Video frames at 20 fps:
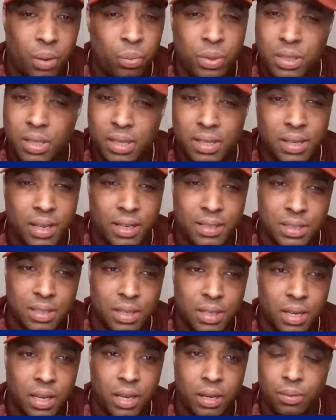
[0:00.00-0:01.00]
And we did that
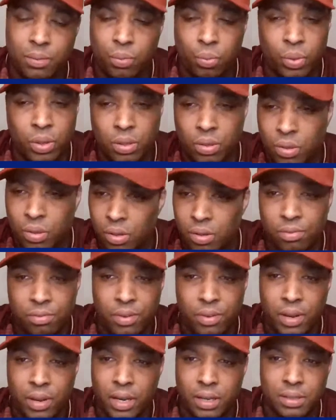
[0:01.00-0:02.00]
today with good
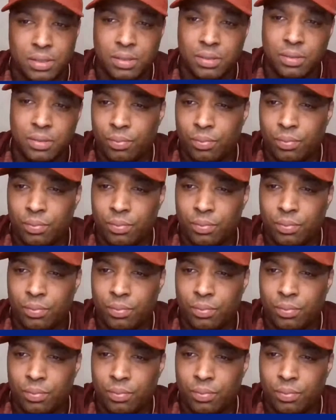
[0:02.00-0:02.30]
effect.